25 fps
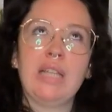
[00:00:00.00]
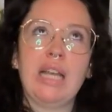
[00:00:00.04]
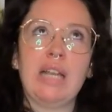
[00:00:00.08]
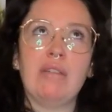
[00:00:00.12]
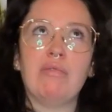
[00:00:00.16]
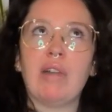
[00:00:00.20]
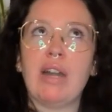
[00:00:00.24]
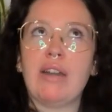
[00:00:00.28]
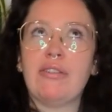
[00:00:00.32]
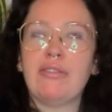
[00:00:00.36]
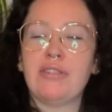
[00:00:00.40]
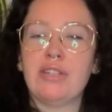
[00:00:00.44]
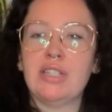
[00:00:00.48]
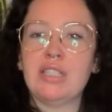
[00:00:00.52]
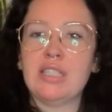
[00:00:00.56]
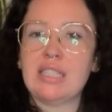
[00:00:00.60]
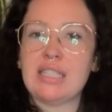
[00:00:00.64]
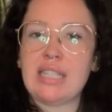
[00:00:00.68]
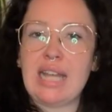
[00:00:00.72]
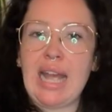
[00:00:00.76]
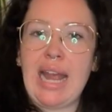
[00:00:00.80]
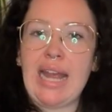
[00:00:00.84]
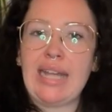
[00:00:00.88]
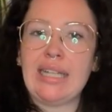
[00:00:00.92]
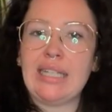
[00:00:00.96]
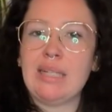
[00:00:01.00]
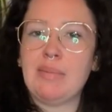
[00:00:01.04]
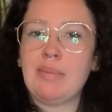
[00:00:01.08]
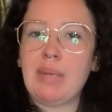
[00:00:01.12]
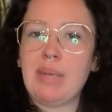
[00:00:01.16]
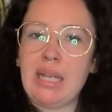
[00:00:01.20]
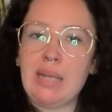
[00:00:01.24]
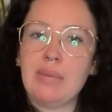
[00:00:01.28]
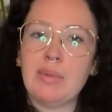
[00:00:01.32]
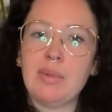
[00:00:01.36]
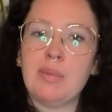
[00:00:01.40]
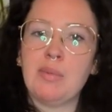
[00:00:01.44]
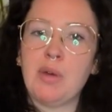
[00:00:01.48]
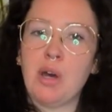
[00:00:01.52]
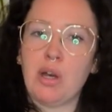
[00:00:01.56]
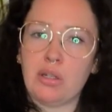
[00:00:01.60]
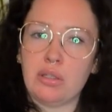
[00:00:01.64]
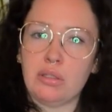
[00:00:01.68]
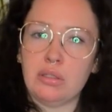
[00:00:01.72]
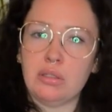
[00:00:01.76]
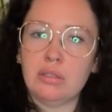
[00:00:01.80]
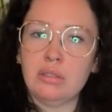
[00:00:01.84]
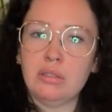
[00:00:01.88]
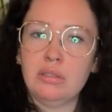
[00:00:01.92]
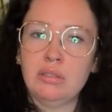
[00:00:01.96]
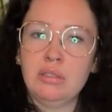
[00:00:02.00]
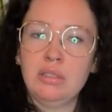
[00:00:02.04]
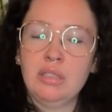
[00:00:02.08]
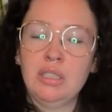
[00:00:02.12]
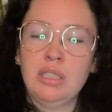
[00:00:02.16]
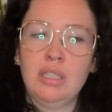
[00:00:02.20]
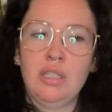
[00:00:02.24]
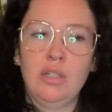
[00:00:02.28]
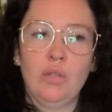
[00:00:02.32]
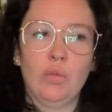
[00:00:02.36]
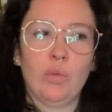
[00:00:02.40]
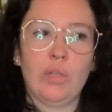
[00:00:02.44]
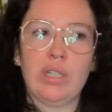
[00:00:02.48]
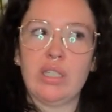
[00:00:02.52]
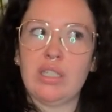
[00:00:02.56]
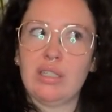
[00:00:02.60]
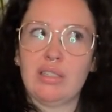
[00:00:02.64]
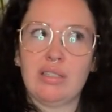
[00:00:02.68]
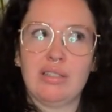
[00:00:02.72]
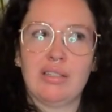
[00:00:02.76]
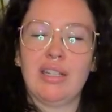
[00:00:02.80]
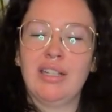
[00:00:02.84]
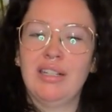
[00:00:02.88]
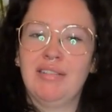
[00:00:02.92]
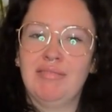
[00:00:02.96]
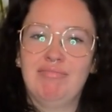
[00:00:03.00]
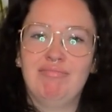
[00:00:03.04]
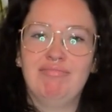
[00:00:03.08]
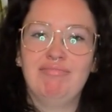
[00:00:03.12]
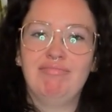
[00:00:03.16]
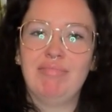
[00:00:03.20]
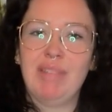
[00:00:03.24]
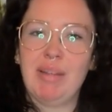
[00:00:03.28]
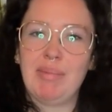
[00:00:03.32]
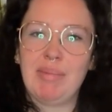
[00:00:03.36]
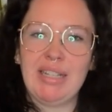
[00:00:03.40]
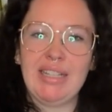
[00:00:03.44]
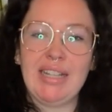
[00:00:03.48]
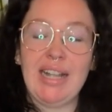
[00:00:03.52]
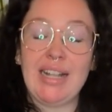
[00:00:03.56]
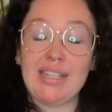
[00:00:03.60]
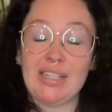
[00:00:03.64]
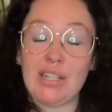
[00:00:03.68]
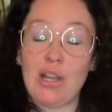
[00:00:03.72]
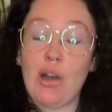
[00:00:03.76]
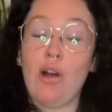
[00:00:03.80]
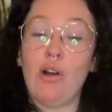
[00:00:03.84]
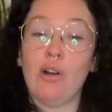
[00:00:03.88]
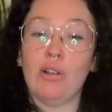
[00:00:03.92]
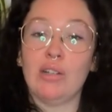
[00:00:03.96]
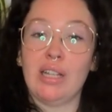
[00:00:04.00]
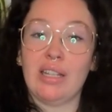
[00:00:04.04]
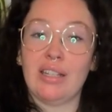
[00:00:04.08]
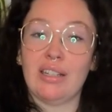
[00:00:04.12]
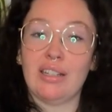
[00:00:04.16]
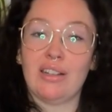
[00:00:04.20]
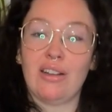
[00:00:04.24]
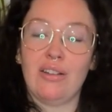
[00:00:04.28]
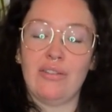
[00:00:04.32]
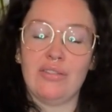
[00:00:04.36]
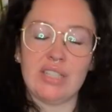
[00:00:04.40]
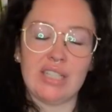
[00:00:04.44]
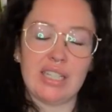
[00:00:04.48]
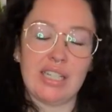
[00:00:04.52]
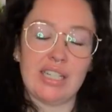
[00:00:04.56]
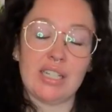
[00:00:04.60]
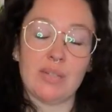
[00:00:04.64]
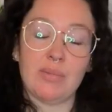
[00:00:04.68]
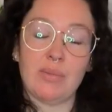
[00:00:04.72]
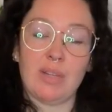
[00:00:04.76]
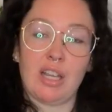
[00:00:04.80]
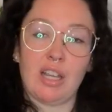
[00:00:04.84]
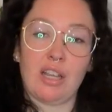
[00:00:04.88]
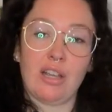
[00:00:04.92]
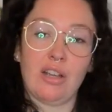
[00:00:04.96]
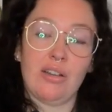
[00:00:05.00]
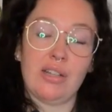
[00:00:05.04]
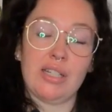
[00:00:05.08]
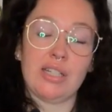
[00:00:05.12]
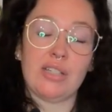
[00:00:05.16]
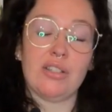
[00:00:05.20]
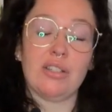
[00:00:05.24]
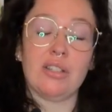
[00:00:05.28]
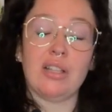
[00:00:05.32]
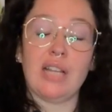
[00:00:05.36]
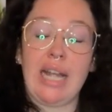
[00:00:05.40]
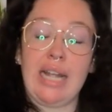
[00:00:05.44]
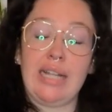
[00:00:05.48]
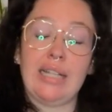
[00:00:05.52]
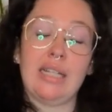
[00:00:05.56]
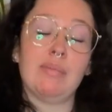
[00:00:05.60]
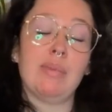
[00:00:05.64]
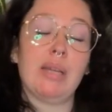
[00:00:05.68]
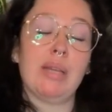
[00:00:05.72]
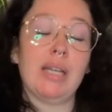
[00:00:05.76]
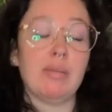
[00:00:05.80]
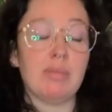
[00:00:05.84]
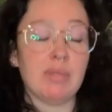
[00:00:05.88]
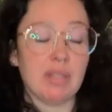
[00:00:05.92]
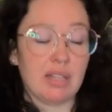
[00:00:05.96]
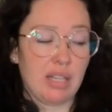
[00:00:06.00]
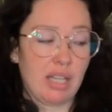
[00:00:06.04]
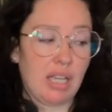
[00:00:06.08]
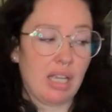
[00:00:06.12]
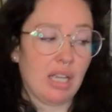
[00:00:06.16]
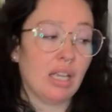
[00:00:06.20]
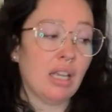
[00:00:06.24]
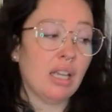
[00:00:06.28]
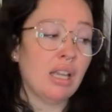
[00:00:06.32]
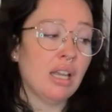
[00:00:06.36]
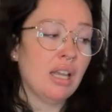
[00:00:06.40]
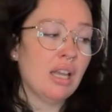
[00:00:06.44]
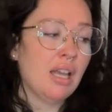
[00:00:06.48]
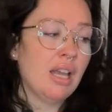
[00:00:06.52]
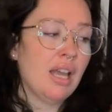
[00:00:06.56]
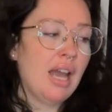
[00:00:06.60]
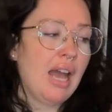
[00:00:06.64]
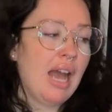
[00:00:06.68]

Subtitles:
They referenced the Hailey Bieber model, which, I mean, that's a whole other conversation we can go into, the Hailey Bieber thing.